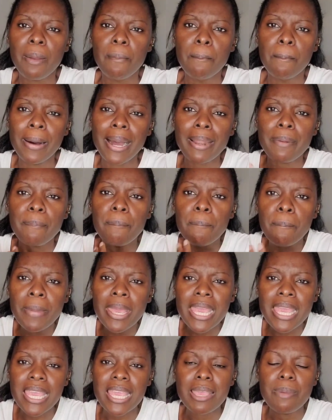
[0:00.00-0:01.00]
But
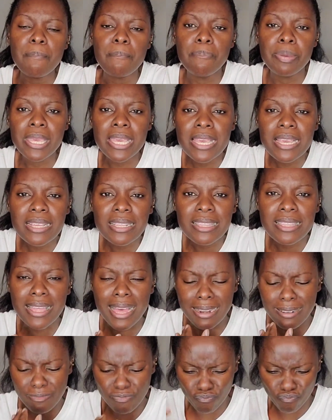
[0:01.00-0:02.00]
me, being
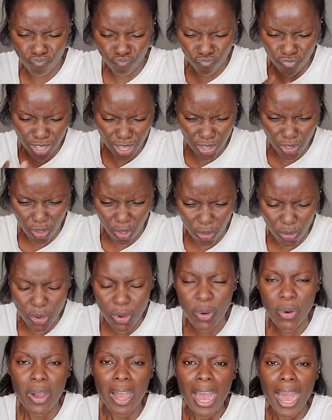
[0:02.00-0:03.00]
that,
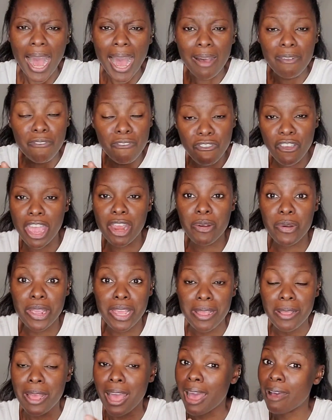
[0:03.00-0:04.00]
I'm
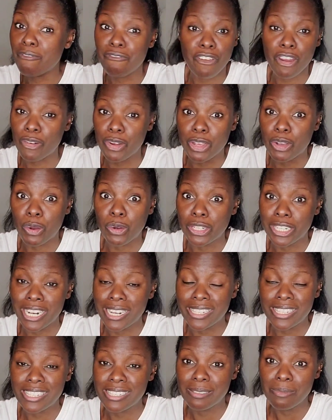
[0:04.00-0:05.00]
very
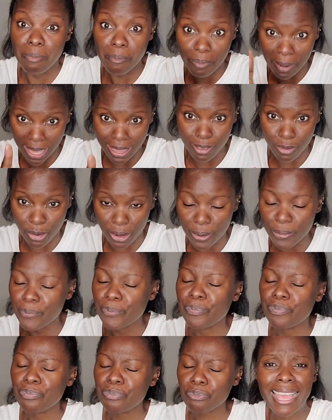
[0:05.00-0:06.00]
cautious, by the way,
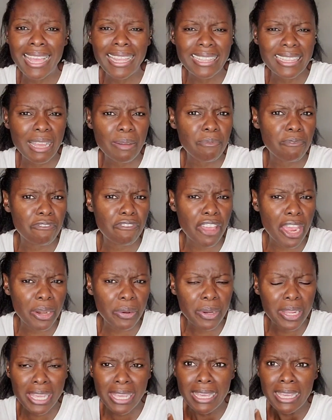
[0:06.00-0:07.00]
and I'm
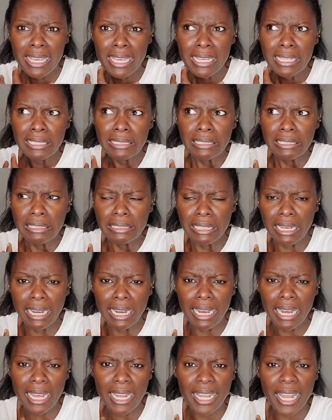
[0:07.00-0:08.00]
very
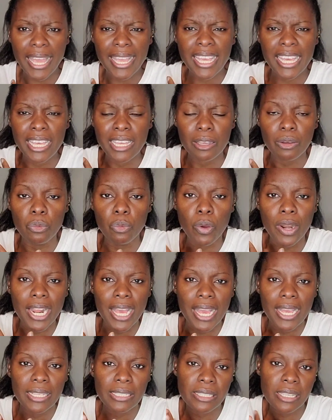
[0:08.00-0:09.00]
like when
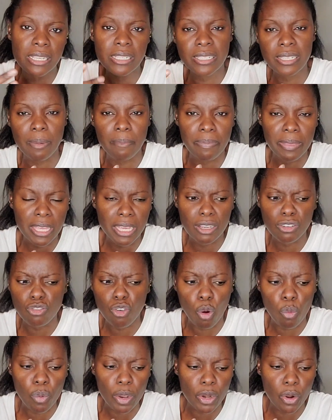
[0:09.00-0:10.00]
I see something
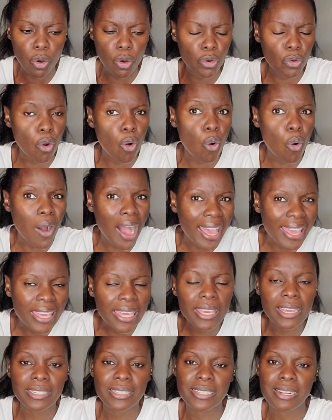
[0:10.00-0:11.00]
going on or I
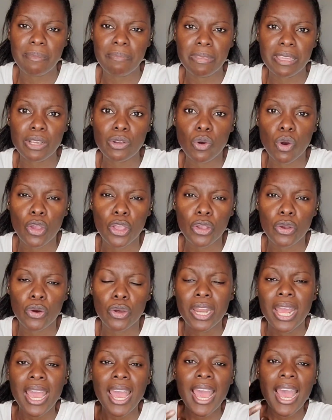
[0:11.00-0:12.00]
hear something going
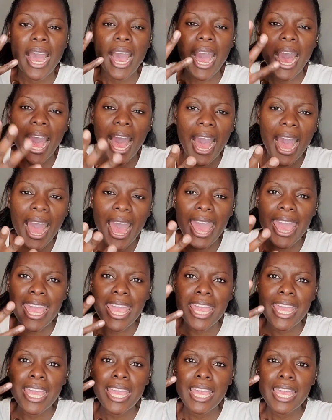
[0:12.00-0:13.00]
on,
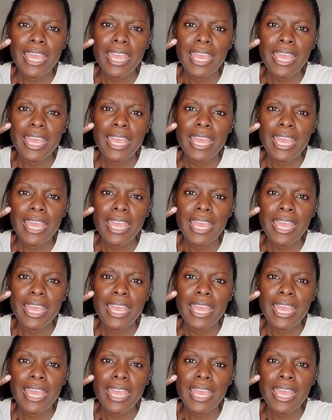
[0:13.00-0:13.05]
I